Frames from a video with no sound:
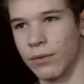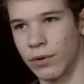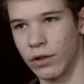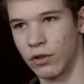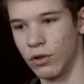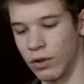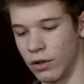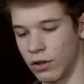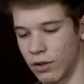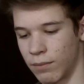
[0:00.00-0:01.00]
in the front, so you
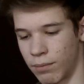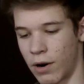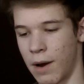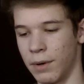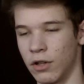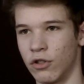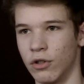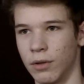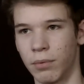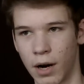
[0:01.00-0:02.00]
can just prime it,
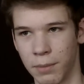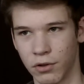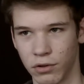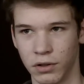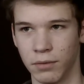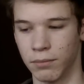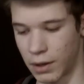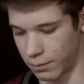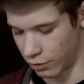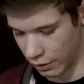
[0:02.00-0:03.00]
shoot it, prime it, shoot it, and
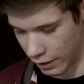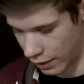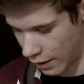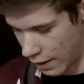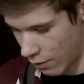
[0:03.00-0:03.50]
prime it, shoot it again,